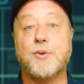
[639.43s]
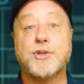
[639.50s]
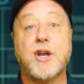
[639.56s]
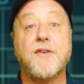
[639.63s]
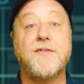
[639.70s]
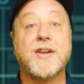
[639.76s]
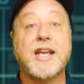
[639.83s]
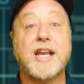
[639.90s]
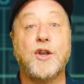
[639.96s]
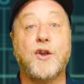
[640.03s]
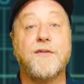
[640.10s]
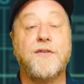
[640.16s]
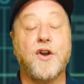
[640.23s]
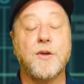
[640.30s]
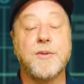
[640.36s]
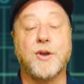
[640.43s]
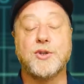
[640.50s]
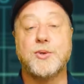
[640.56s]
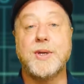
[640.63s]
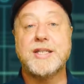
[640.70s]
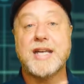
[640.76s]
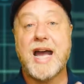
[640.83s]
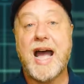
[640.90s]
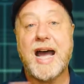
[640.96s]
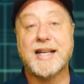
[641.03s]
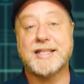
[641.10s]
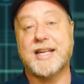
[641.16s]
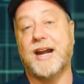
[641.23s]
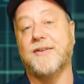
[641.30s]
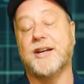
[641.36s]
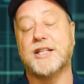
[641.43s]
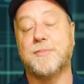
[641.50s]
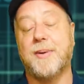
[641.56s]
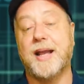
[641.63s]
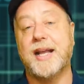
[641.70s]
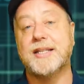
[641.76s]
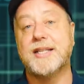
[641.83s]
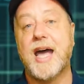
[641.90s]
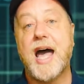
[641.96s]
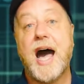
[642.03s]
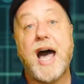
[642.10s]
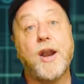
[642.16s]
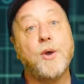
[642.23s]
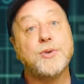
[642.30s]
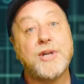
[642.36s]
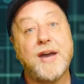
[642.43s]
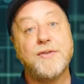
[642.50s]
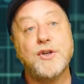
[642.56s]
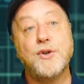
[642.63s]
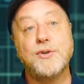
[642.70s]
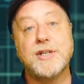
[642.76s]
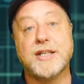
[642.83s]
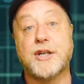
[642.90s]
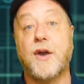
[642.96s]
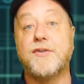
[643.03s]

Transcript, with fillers: Also, don't forget you can follow me on Twitter at Gary Explains, and I also have a newsletter.